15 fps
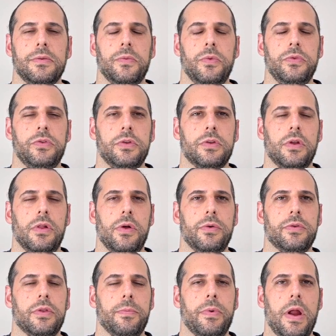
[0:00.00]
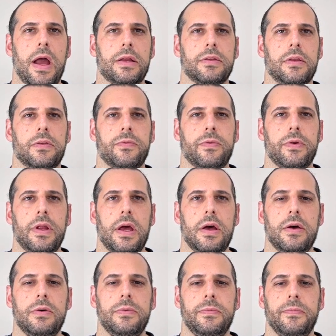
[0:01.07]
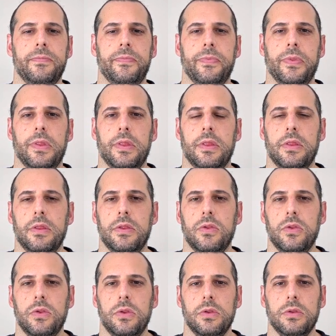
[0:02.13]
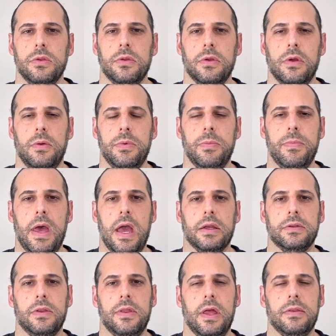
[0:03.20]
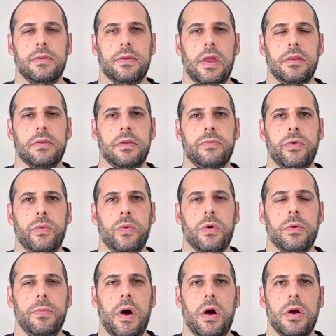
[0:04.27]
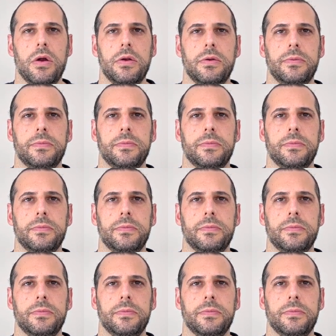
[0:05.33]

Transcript: we'll just close the practice for now, coming back to that sense of a warm heart.